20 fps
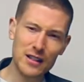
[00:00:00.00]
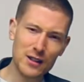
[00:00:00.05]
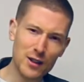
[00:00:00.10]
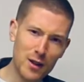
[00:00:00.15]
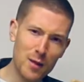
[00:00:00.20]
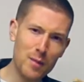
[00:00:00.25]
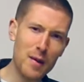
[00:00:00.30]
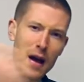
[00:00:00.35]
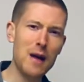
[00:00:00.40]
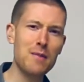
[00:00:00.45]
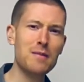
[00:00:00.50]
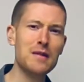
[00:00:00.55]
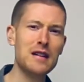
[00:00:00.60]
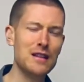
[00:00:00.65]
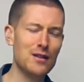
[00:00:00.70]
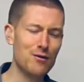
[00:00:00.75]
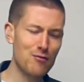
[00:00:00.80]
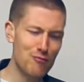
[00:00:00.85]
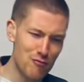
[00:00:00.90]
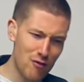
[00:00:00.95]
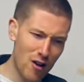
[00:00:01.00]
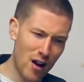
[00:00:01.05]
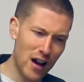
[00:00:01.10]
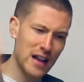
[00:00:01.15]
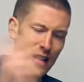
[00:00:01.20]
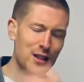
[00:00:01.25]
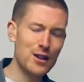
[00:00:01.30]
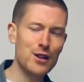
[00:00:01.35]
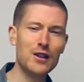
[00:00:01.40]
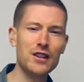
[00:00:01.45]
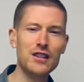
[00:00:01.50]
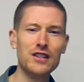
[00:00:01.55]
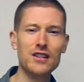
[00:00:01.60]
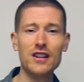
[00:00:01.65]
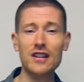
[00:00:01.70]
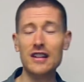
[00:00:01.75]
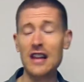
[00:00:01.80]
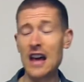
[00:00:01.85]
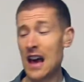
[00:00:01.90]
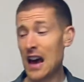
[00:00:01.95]
on the backbeats right in
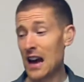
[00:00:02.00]
unison.